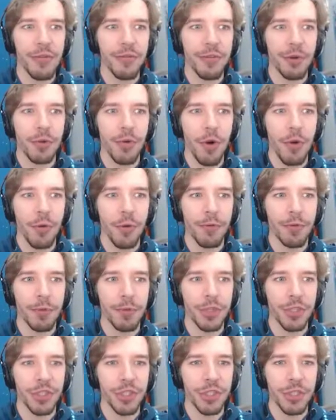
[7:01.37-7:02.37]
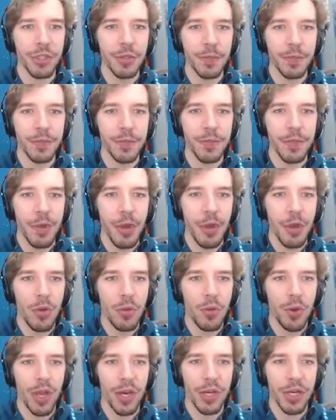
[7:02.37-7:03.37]
wrong with the machine?
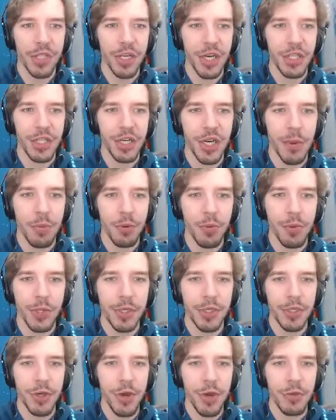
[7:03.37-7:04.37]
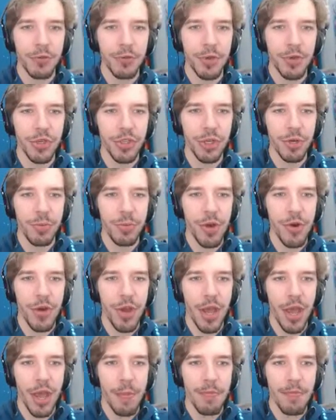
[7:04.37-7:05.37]
We had it checked a couple weeks ago, so it should be
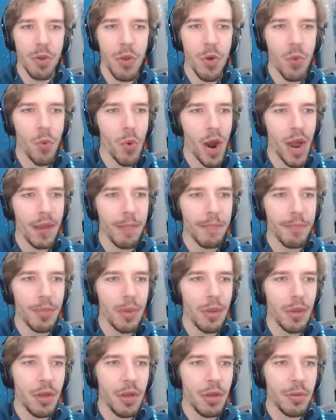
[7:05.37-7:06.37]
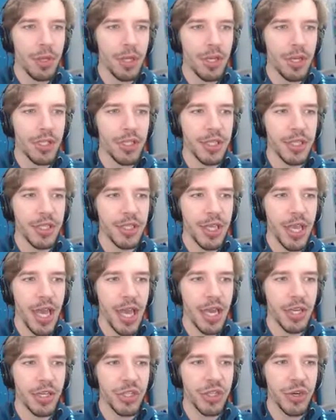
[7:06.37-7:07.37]
okay. Why? Because the
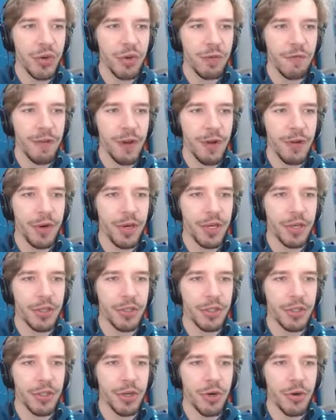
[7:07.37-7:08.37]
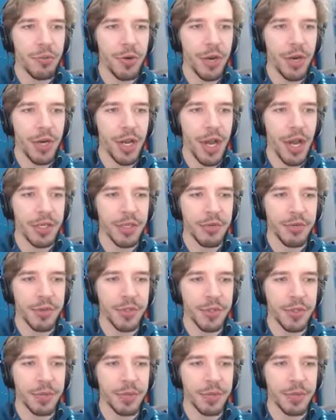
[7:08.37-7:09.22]
scan is showing very little to no brain activity.